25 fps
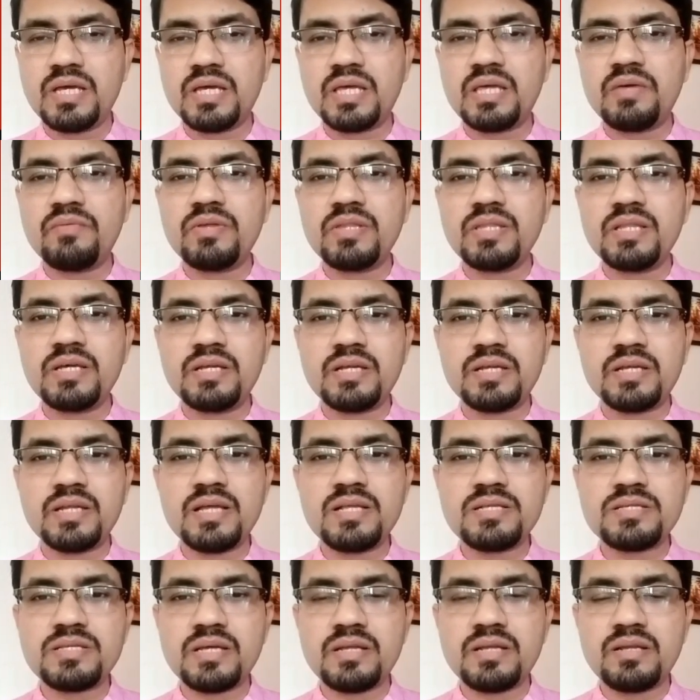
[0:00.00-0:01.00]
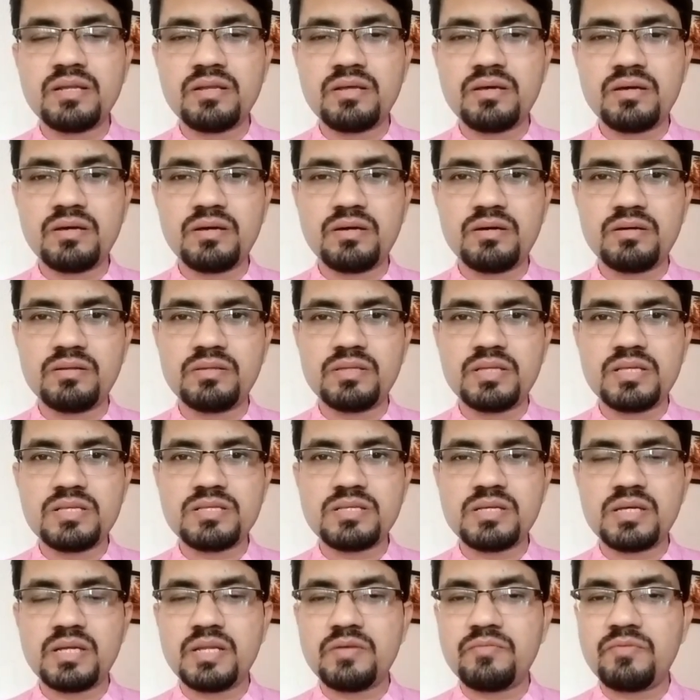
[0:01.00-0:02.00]
given the details and
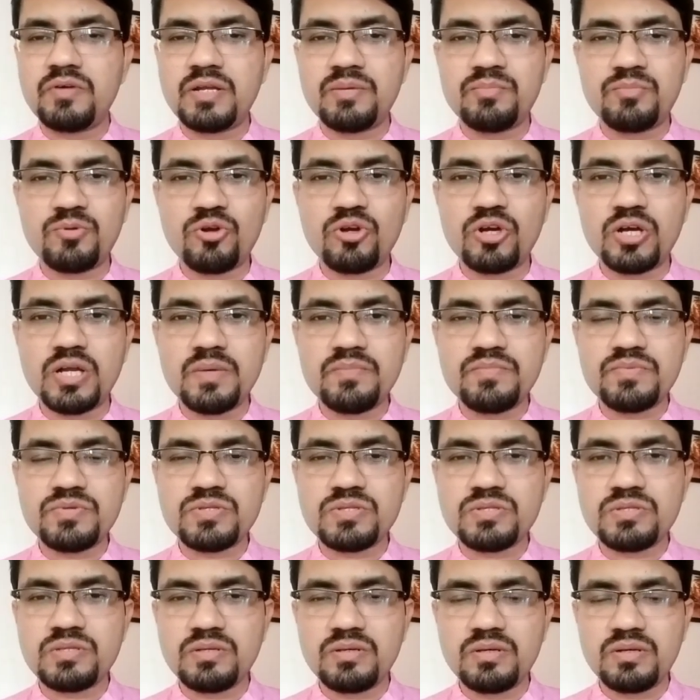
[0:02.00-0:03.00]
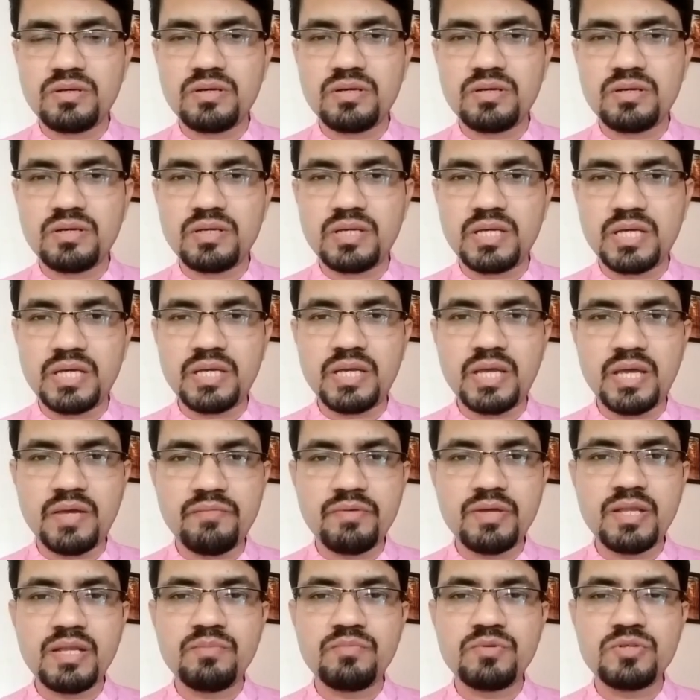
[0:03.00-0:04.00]
these different programs
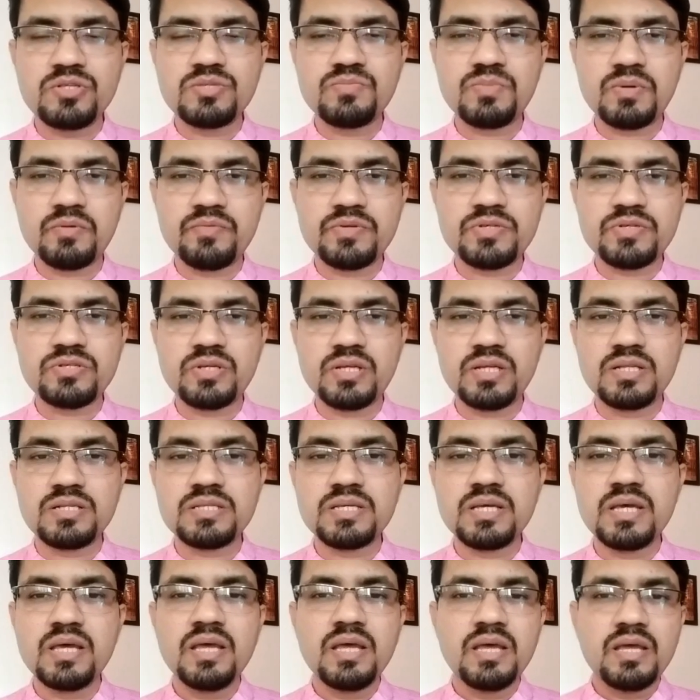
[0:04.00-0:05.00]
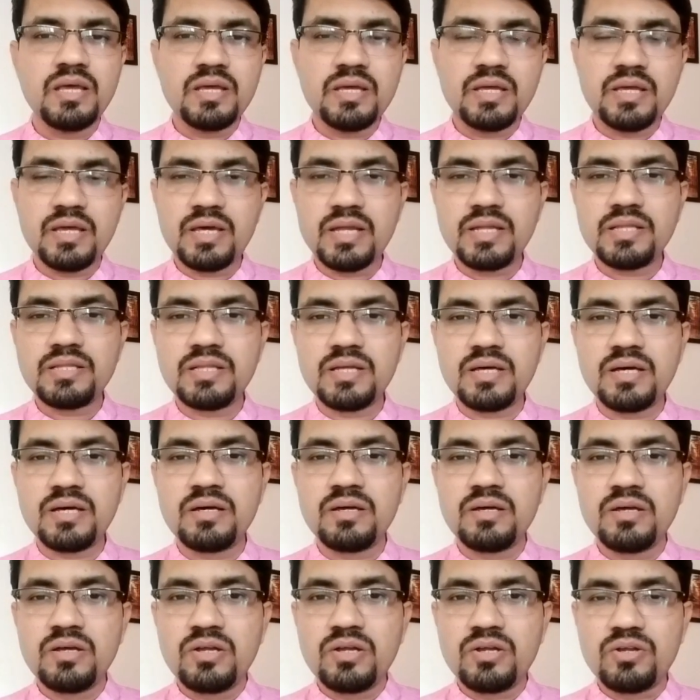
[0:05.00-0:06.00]
available professionals here in
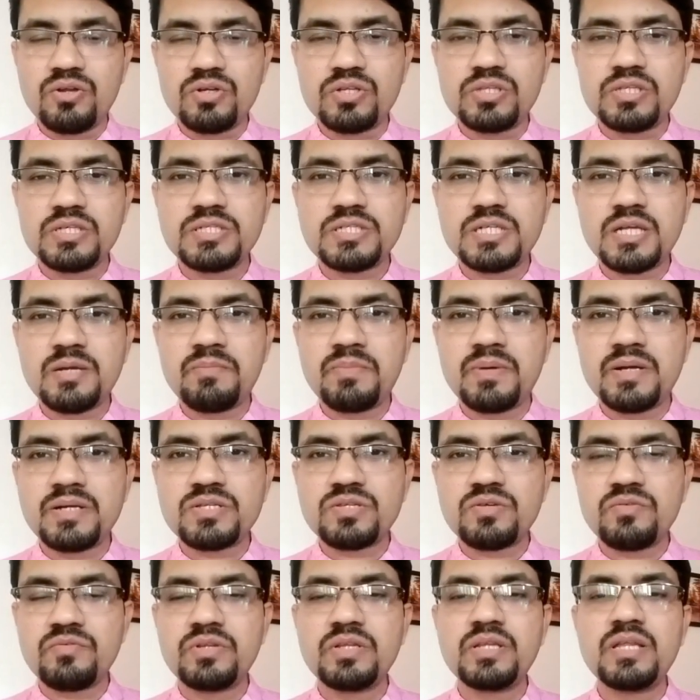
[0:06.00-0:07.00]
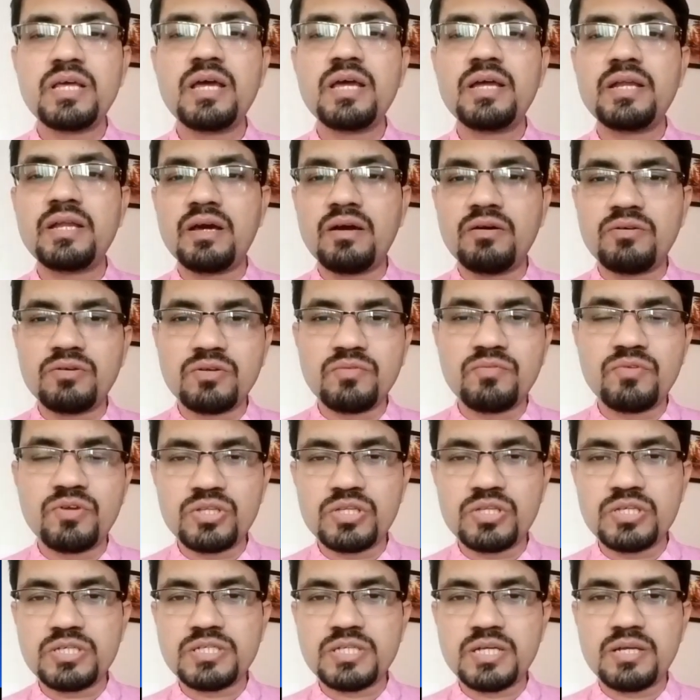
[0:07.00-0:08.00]
the northeastern parts of India and out of
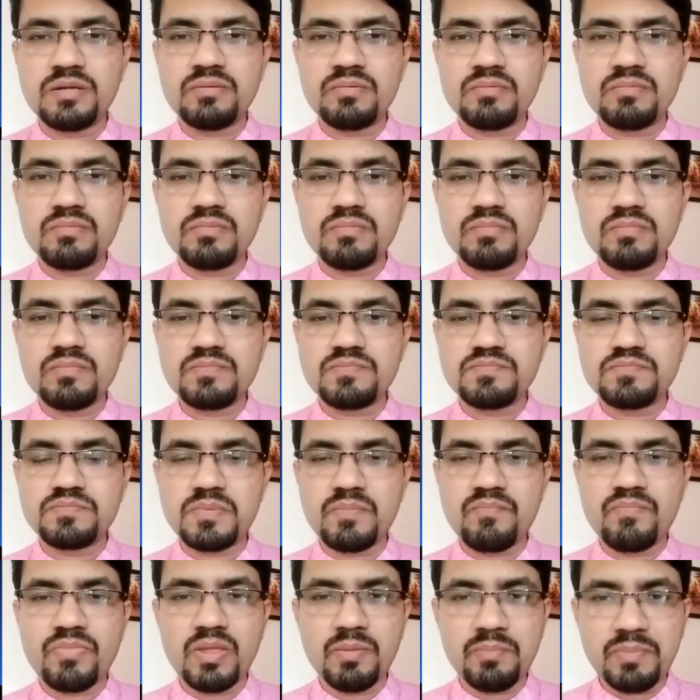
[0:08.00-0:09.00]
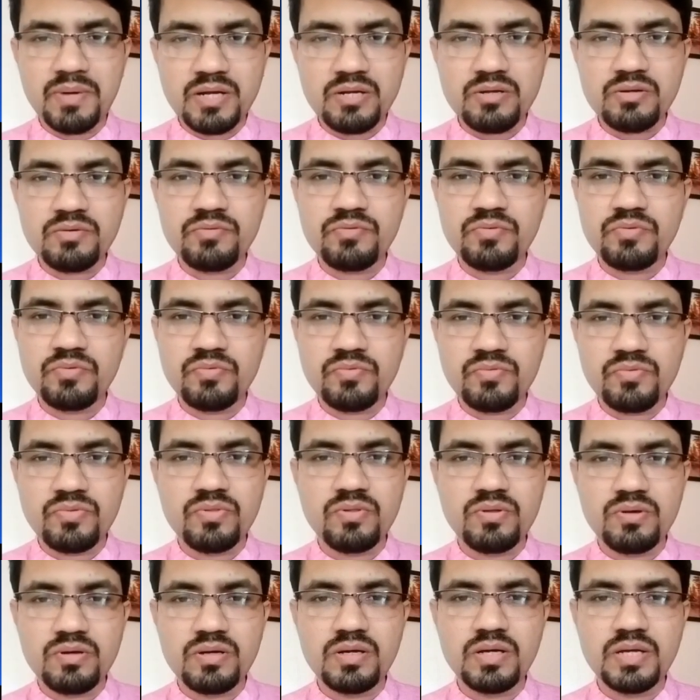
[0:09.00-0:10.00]
northeastern part of
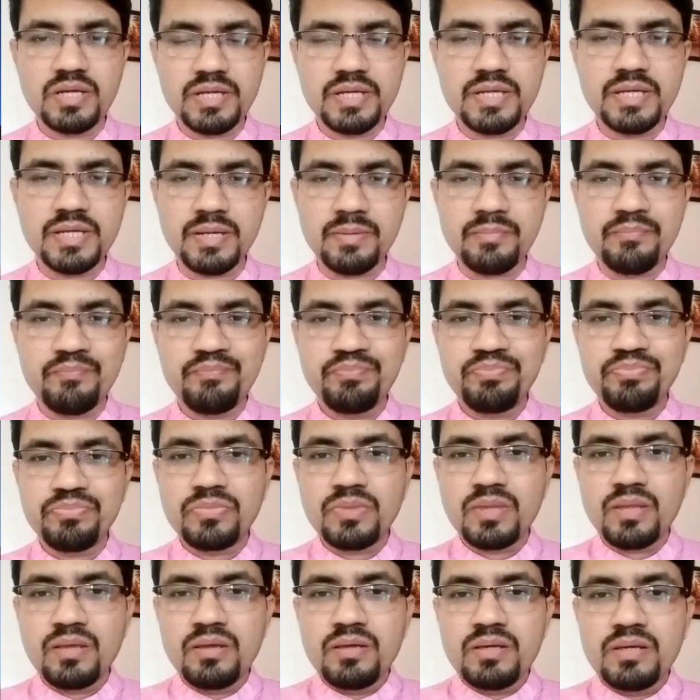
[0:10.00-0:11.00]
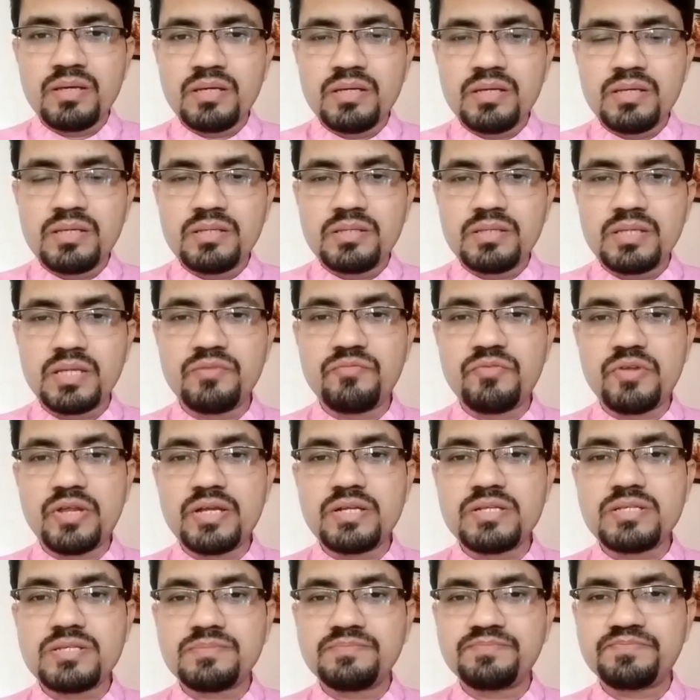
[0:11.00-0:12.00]
India. Then
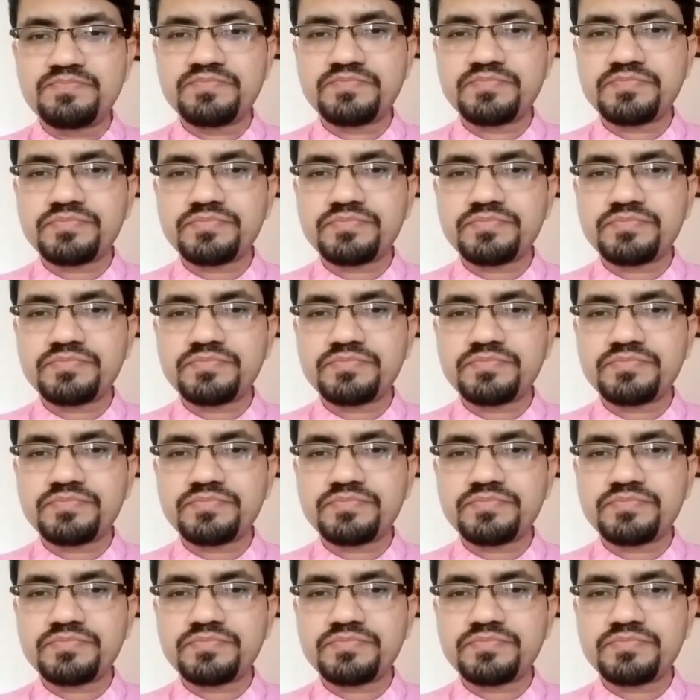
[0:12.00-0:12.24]
friends,